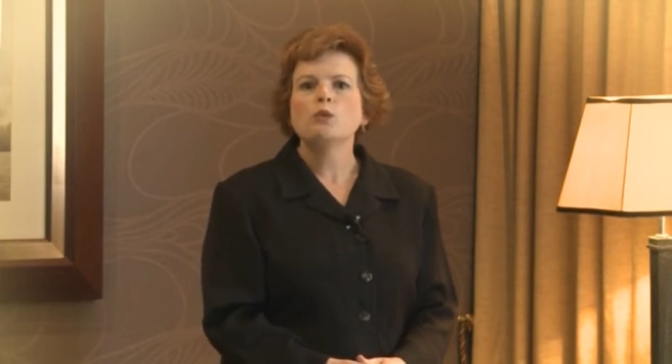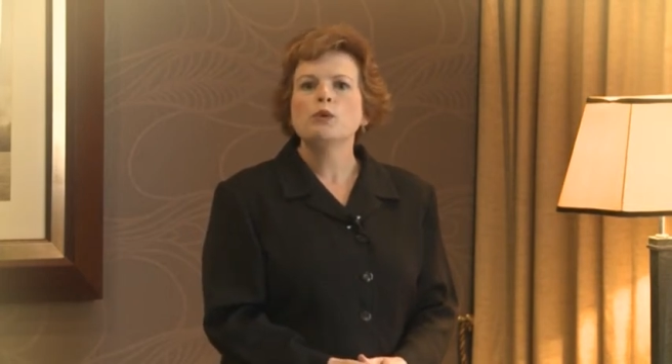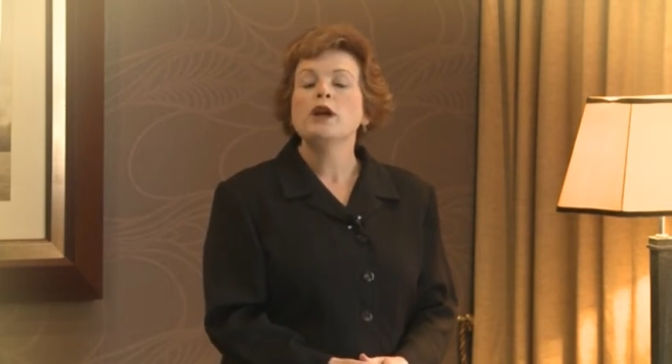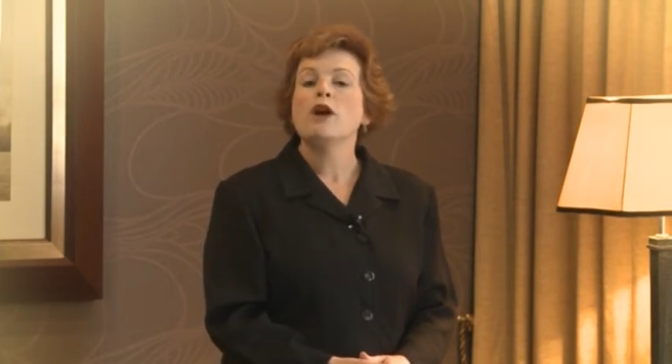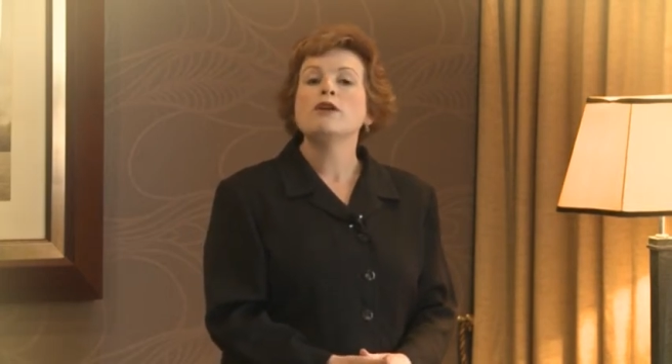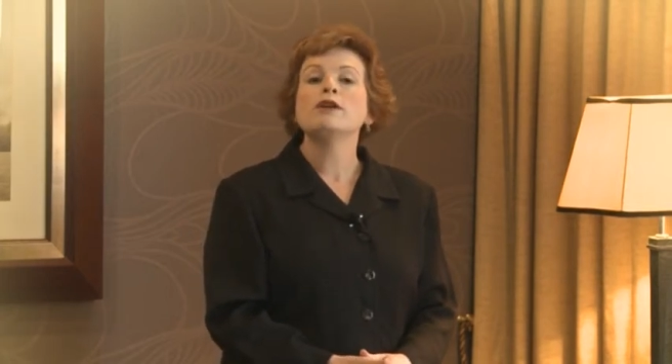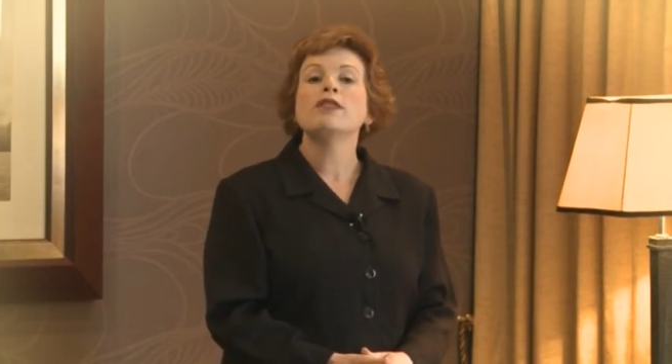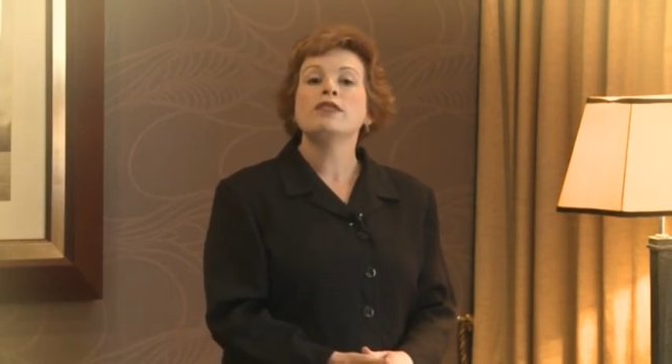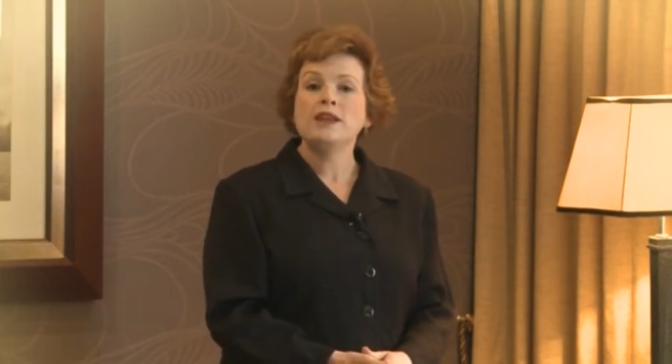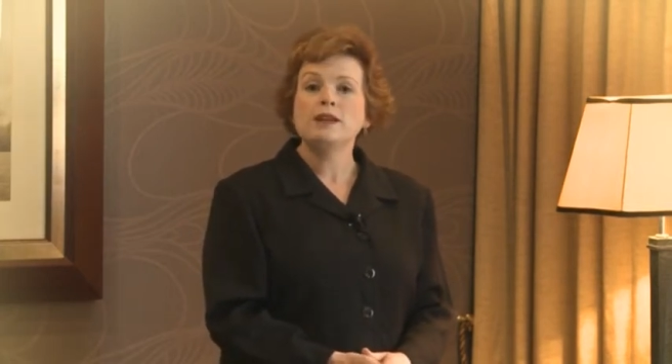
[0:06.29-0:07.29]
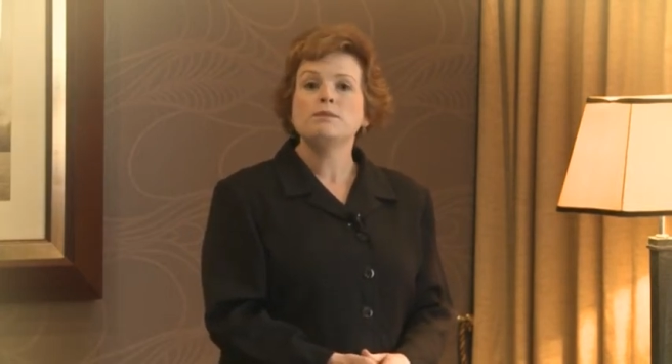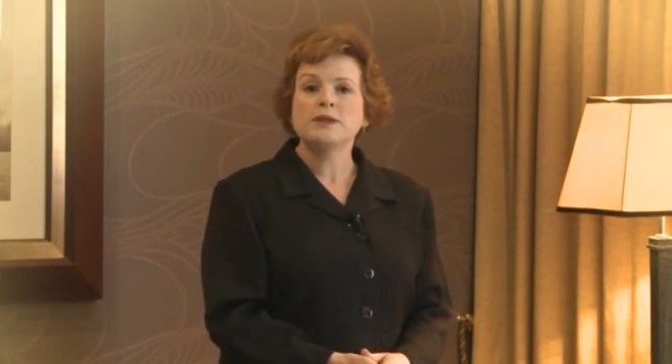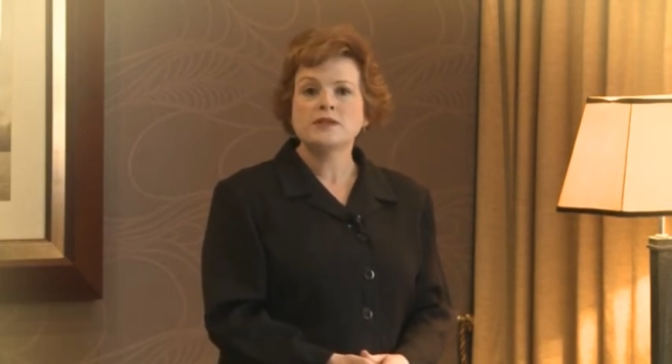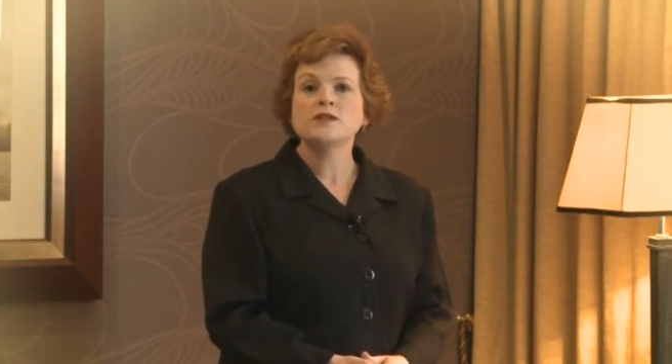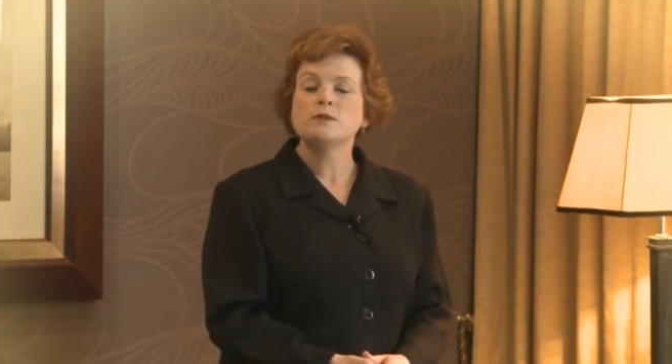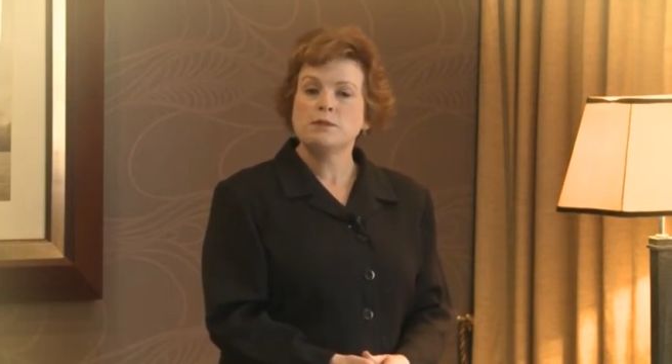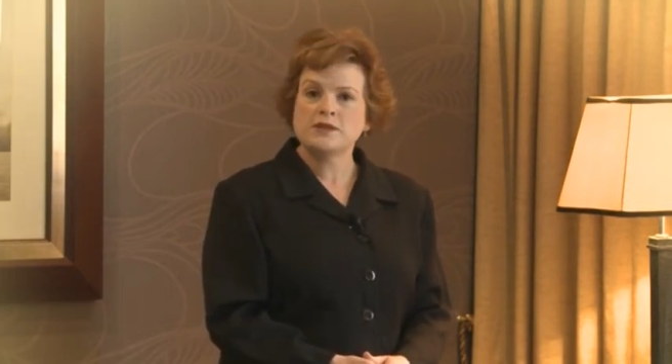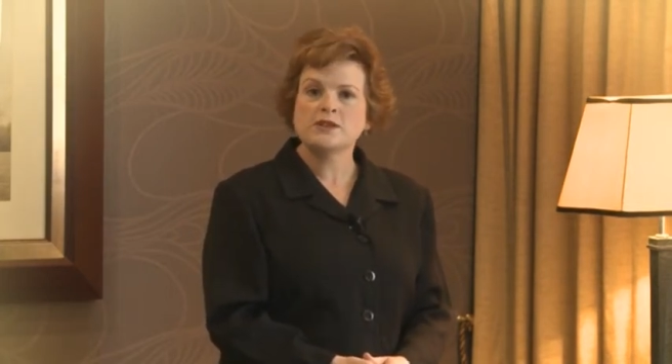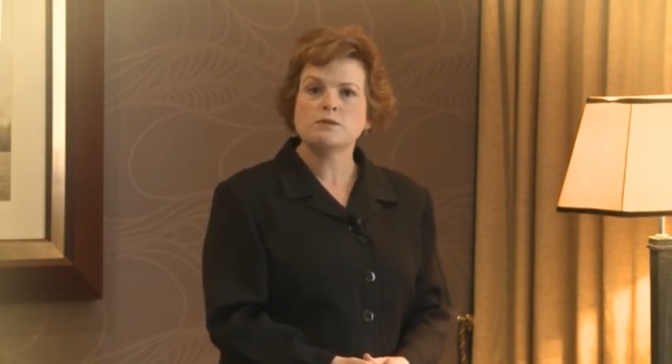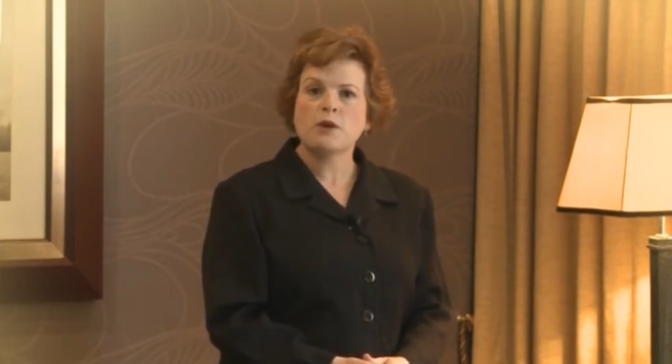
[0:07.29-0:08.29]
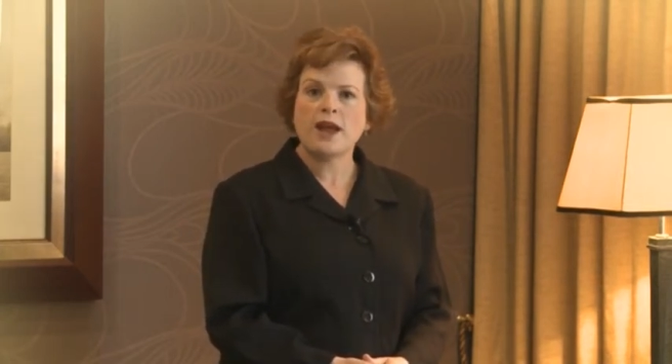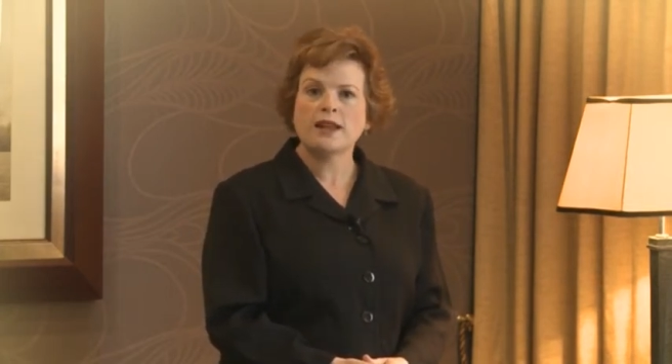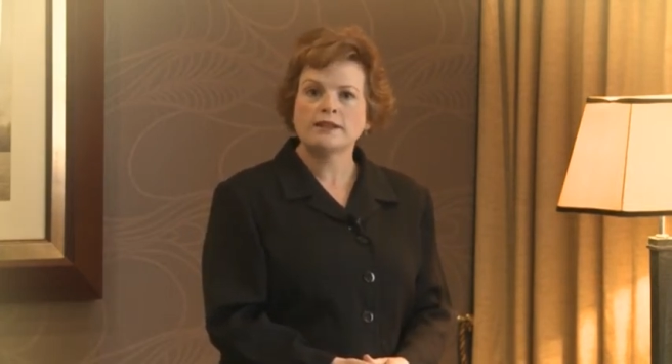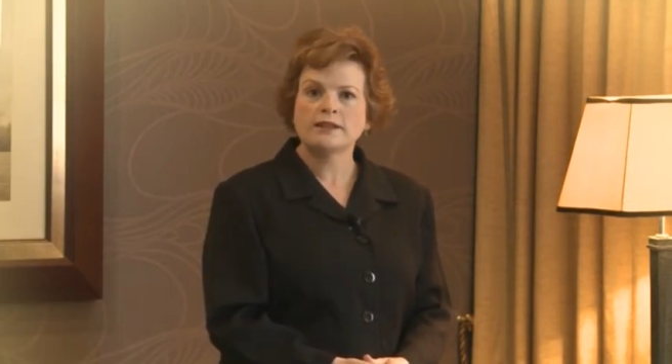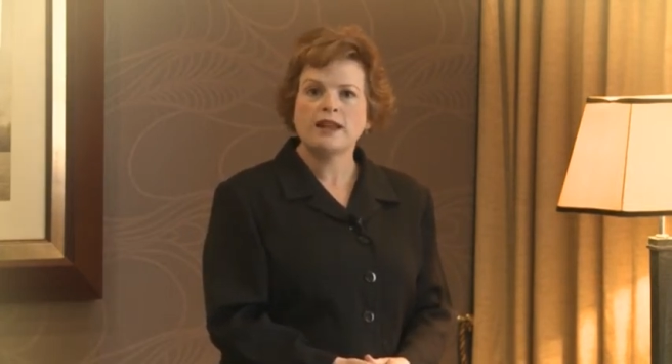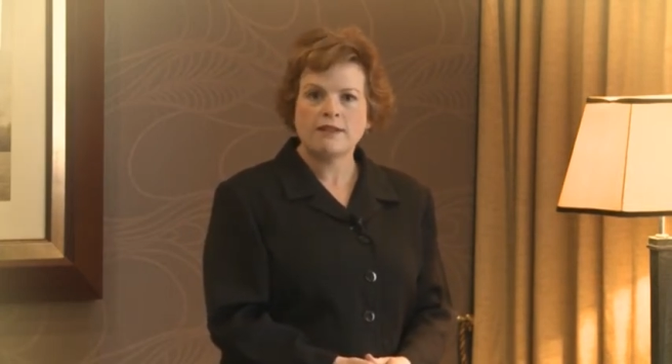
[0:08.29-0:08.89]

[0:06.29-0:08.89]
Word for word: We are the business to business brand